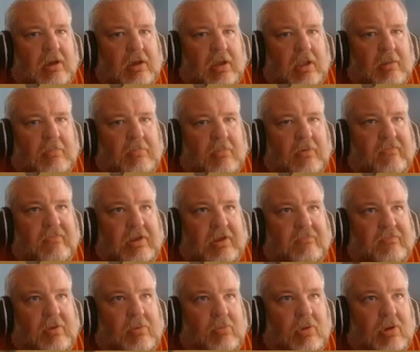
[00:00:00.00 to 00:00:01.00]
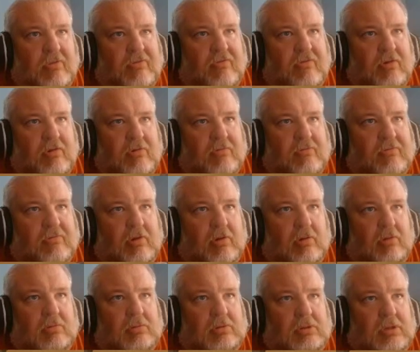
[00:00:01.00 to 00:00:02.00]
and move it if we want to.
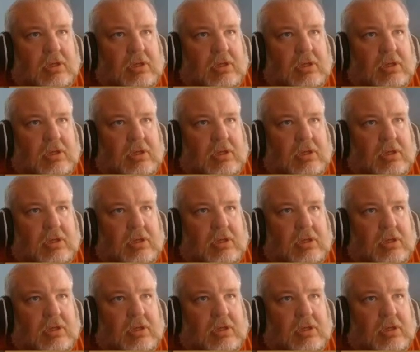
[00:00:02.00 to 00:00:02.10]
So